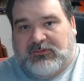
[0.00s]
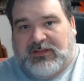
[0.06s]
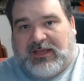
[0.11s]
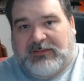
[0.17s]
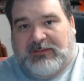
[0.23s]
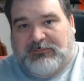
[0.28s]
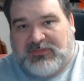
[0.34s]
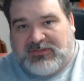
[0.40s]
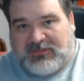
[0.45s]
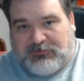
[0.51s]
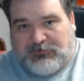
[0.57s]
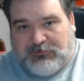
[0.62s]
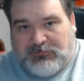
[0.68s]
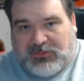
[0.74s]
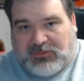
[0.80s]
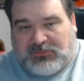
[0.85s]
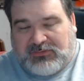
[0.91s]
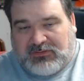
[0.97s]
I
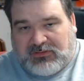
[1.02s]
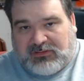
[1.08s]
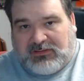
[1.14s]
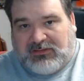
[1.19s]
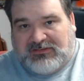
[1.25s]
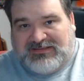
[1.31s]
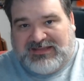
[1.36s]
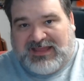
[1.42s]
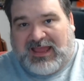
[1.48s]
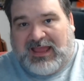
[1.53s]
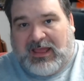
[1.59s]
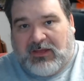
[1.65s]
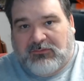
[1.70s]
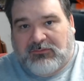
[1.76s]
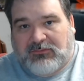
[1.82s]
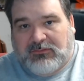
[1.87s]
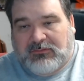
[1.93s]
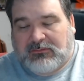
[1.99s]
built a little
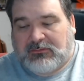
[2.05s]
town.